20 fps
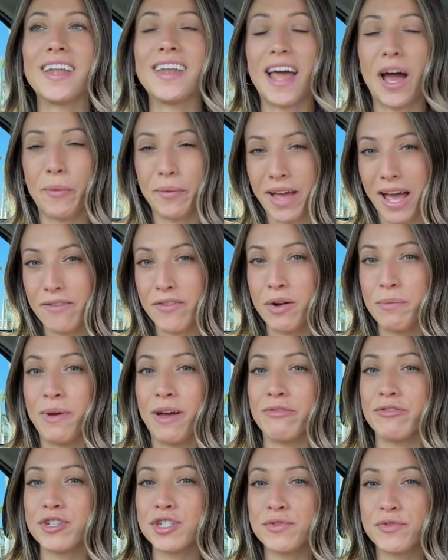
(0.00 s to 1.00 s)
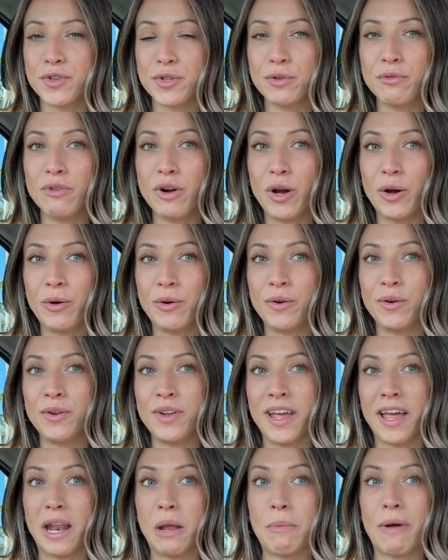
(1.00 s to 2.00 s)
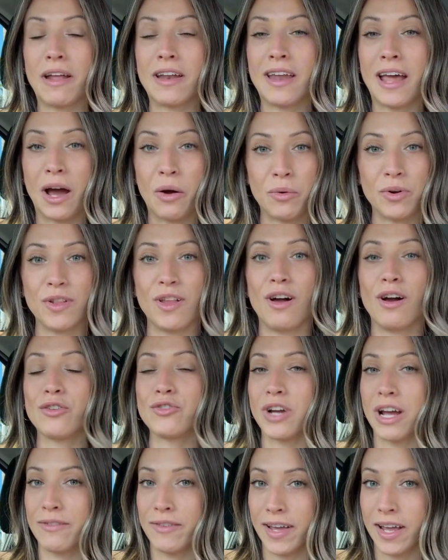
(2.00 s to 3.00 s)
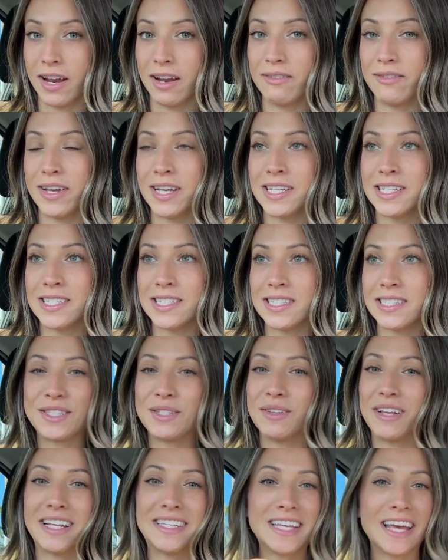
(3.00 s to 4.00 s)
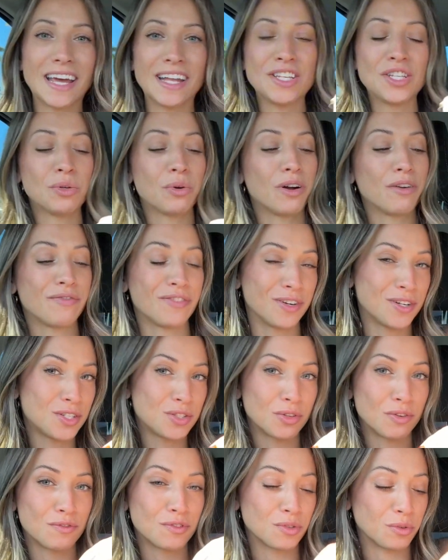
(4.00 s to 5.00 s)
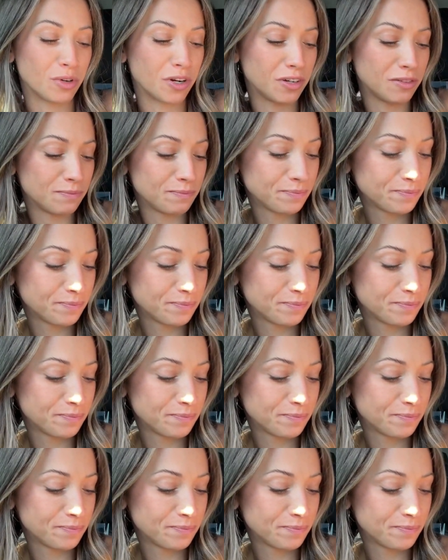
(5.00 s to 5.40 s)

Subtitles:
now we have our beverage for the road and about an hour-long drive ahead of us. So let's head to our first thrift store.